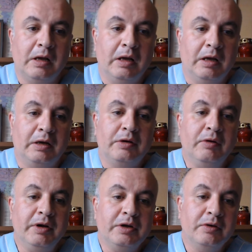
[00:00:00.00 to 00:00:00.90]

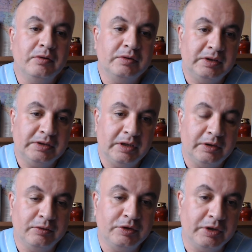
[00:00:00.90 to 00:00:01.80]
Chronic causes are
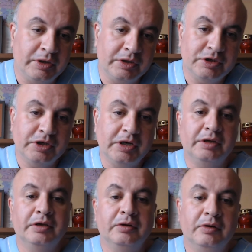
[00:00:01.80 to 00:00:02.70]
usually
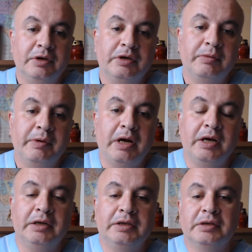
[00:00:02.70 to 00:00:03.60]
congenital or
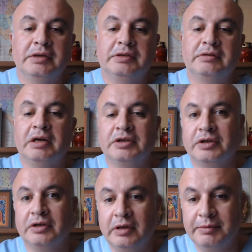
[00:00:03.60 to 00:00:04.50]
acquired
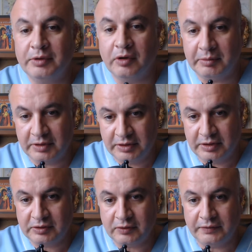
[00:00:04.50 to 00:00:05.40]
structural
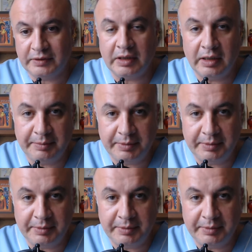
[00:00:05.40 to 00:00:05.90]
abnormalities of the upper